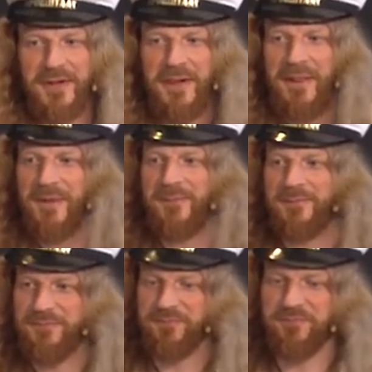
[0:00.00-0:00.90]

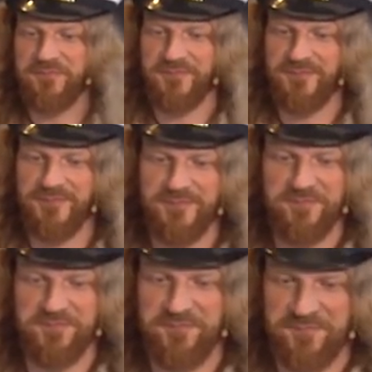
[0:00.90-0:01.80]

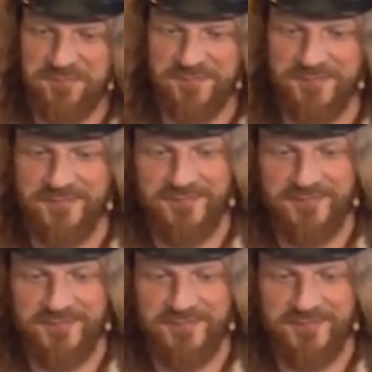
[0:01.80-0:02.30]
No one is speaking in this clip.